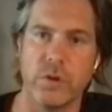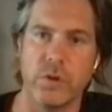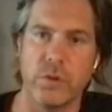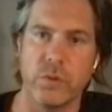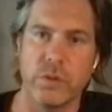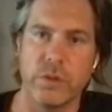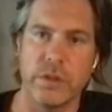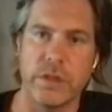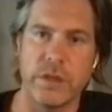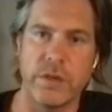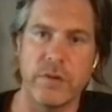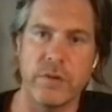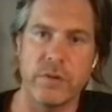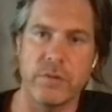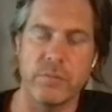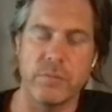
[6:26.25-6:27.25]
with Carrie
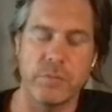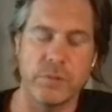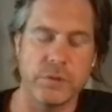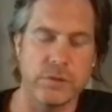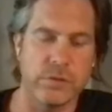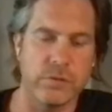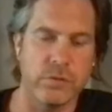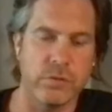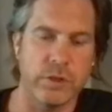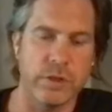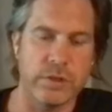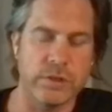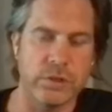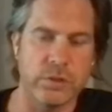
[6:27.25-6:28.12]
and Beast of the Nation.